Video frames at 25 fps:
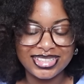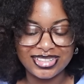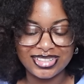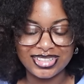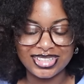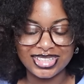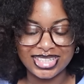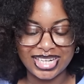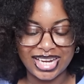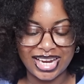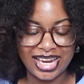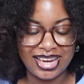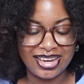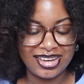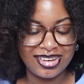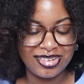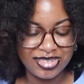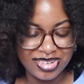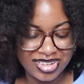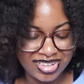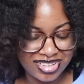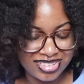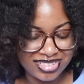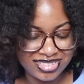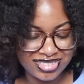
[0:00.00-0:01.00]
or like, you
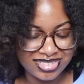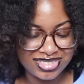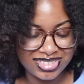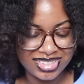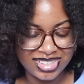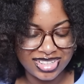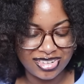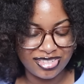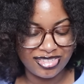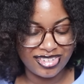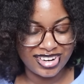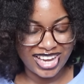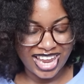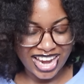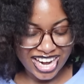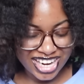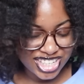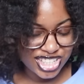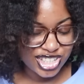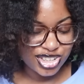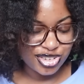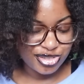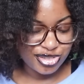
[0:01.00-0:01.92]
know, relax your